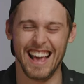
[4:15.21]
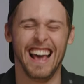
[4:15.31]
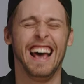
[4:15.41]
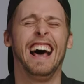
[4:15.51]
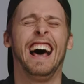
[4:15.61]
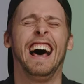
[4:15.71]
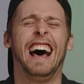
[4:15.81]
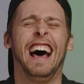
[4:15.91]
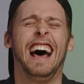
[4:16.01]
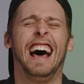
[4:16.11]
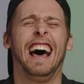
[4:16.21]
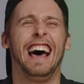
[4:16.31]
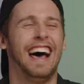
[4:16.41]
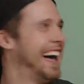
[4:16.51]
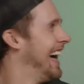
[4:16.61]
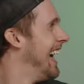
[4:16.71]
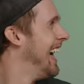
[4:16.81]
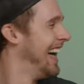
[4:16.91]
Nothing is said.